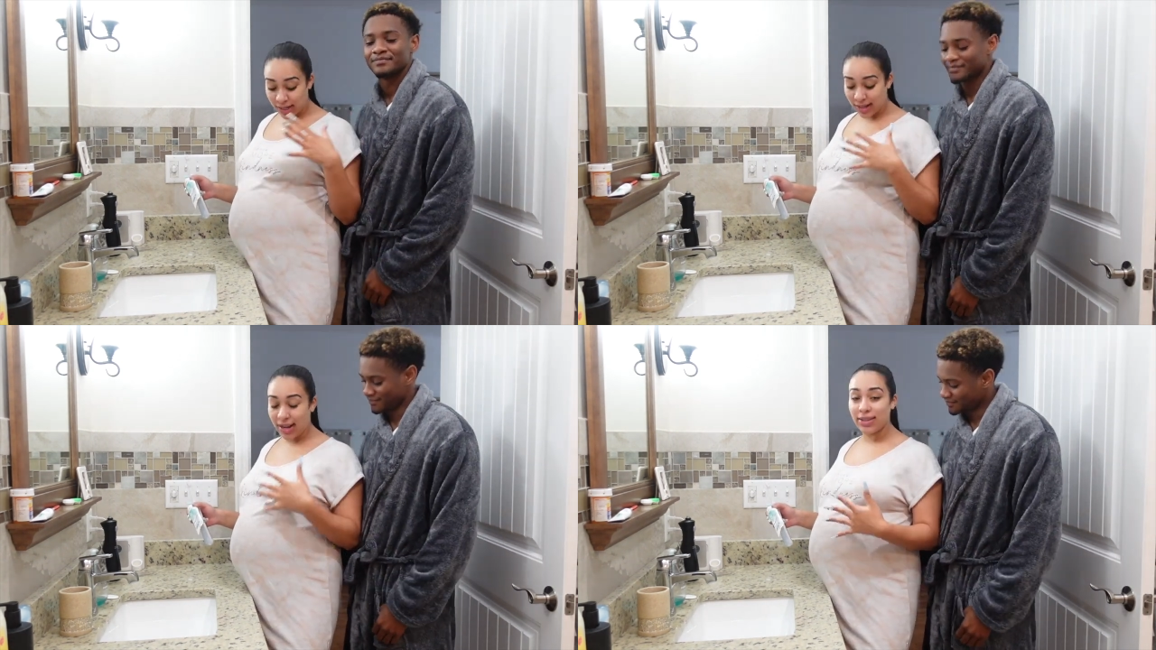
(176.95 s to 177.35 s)

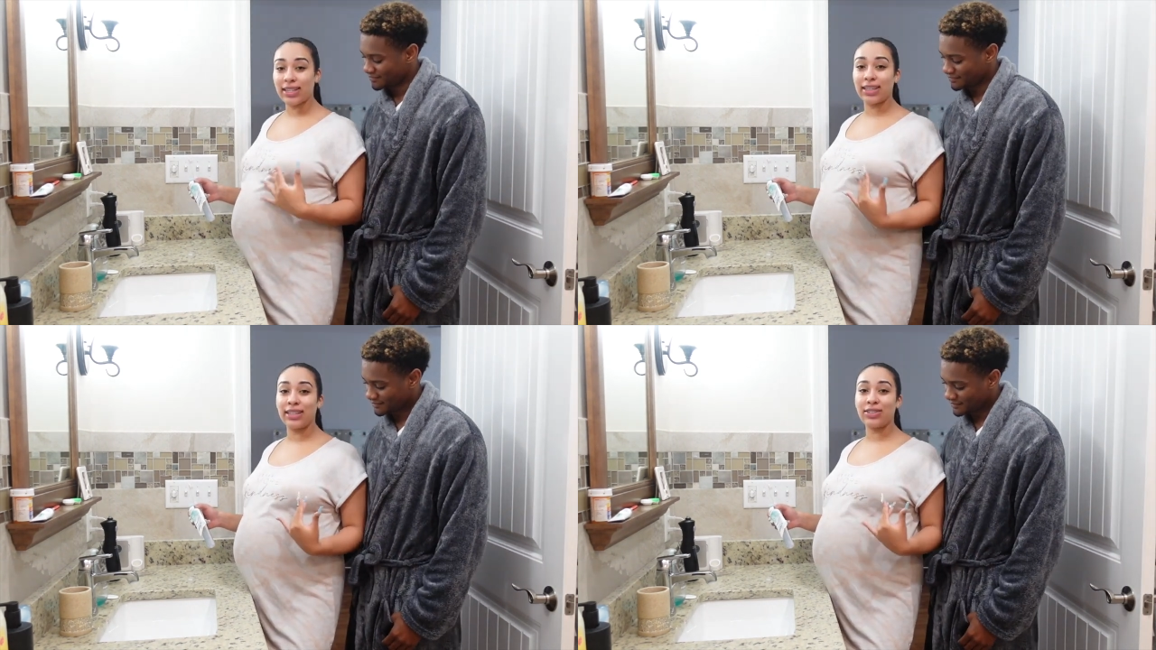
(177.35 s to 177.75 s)
Speaker 1: nightgowns
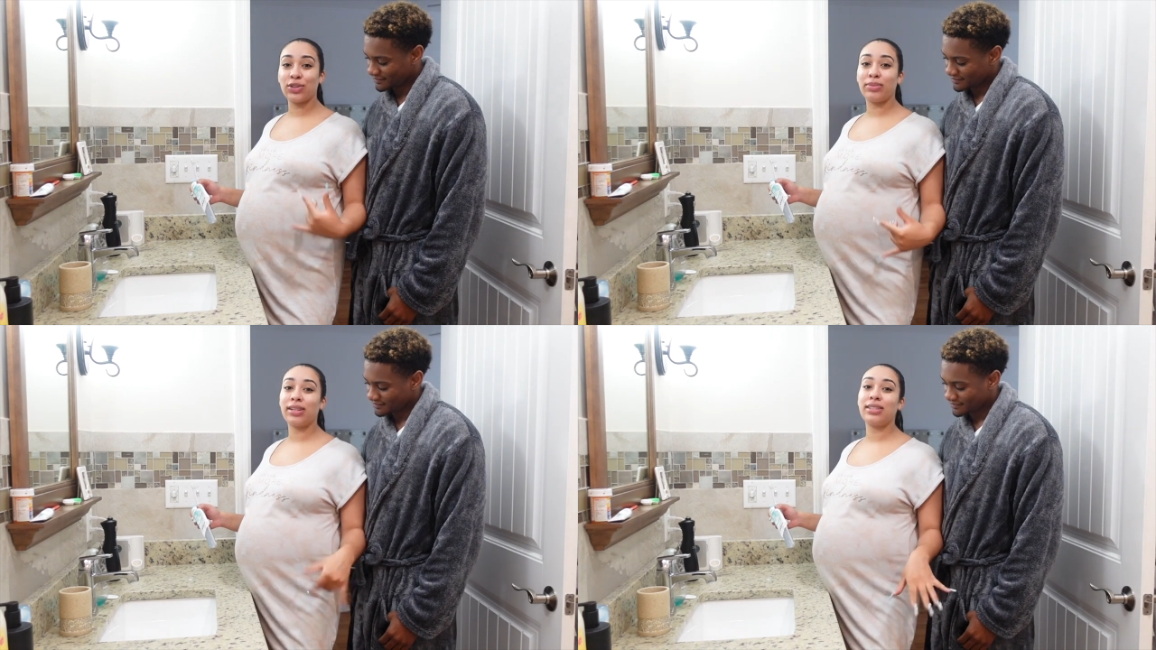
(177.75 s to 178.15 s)
like this
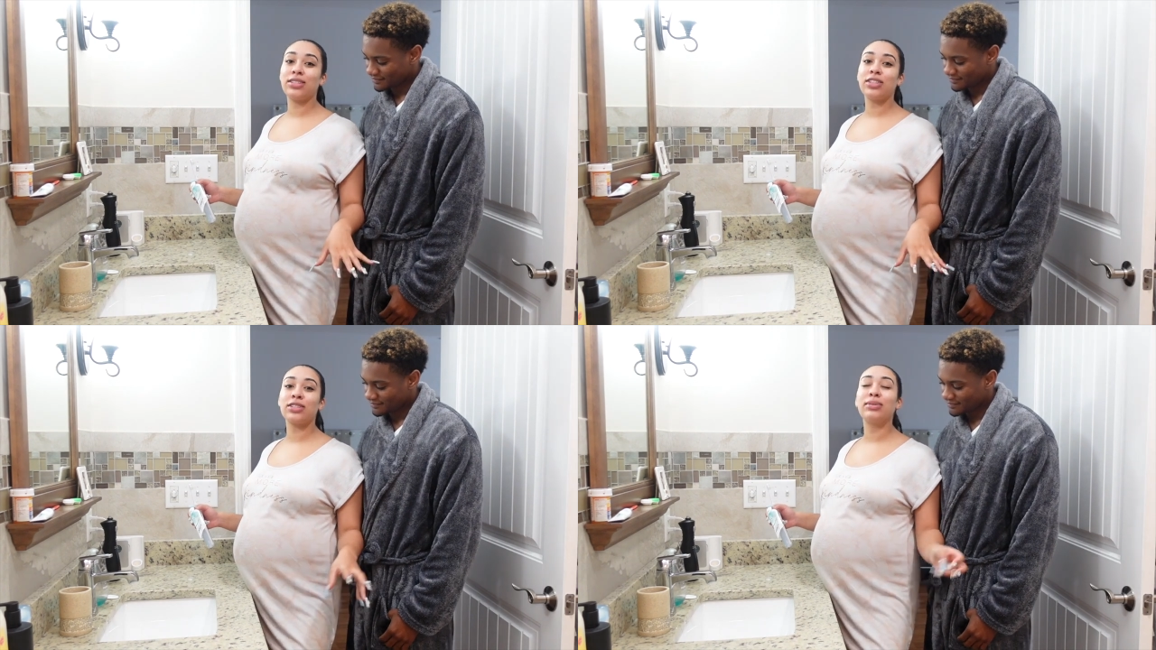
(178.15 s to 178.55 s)
or big
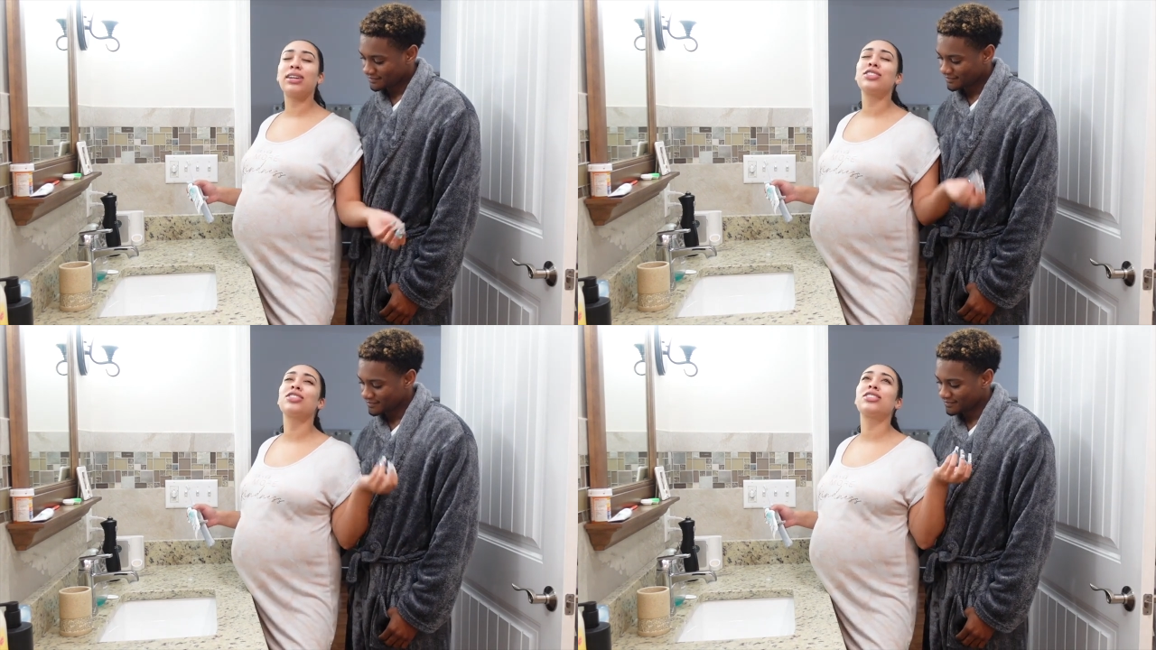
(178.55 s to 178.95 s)
t-shirts
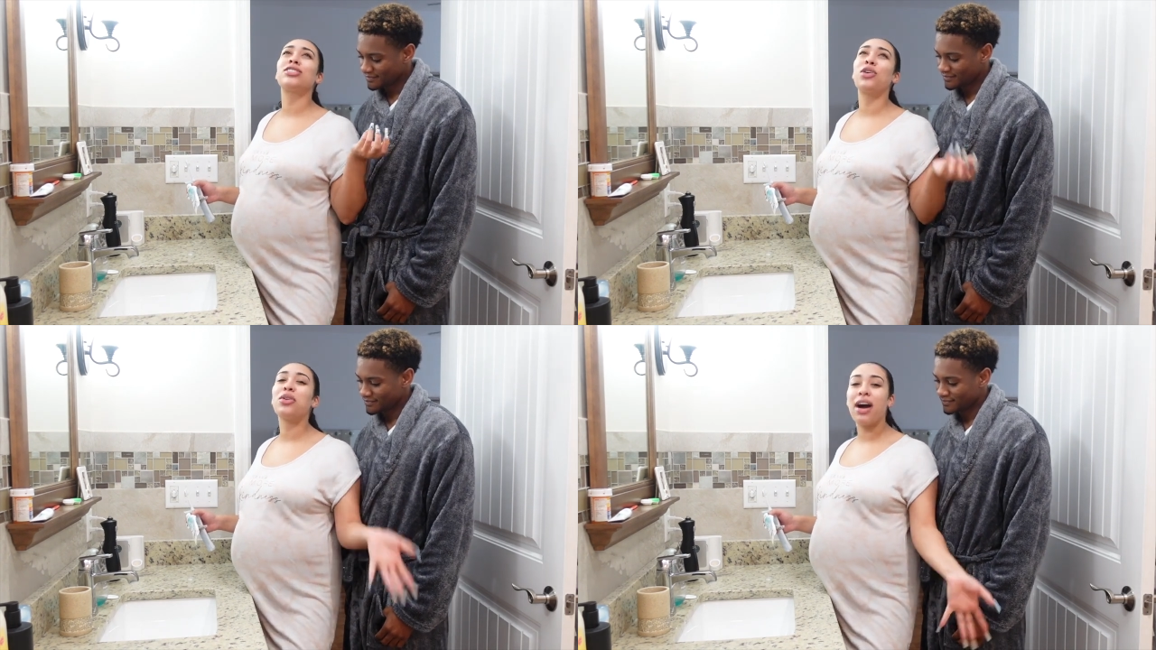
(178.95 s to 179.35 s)
because they're
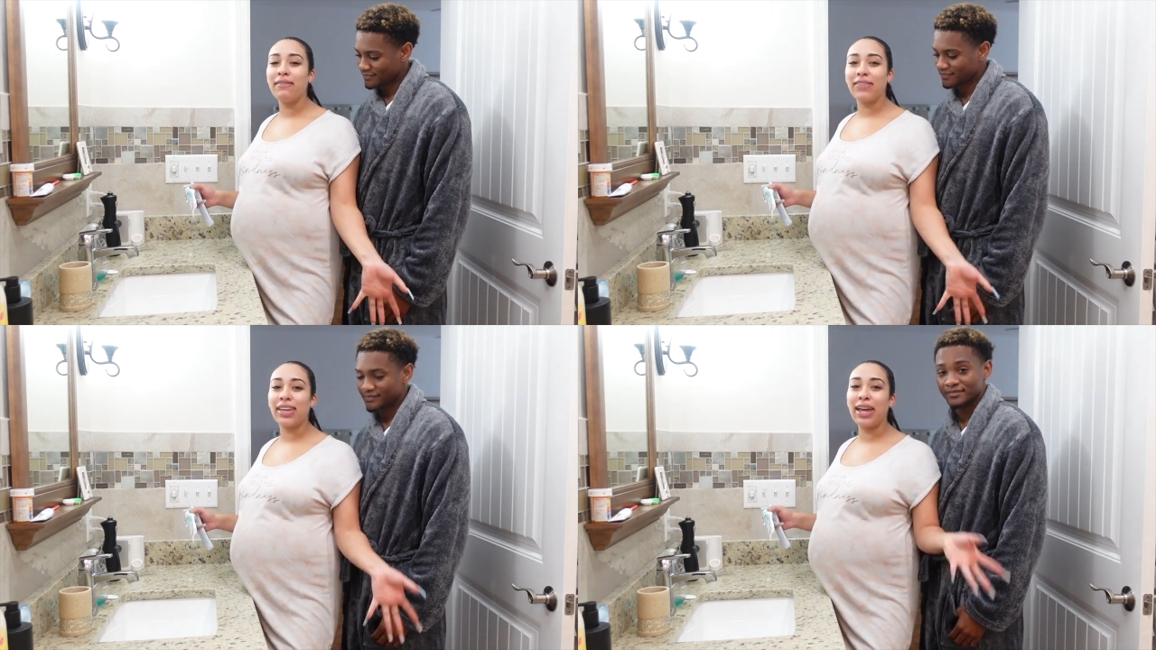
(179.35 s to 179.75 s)
just so
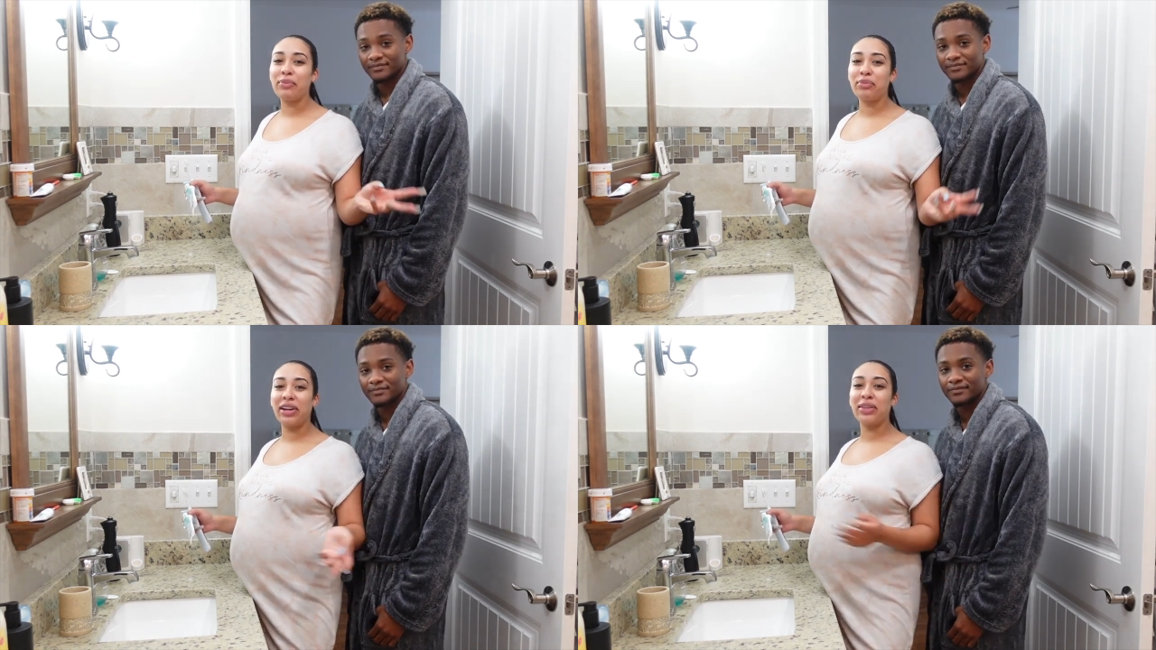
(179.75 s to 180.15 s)
comfy
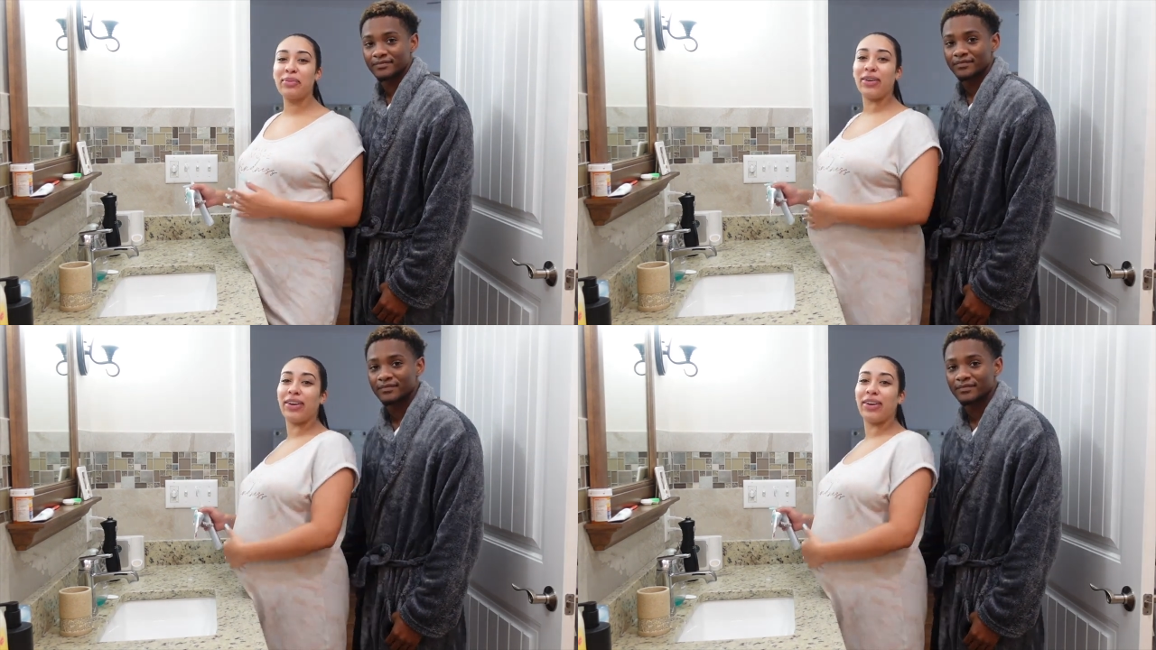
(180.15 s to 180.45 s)
and breathable.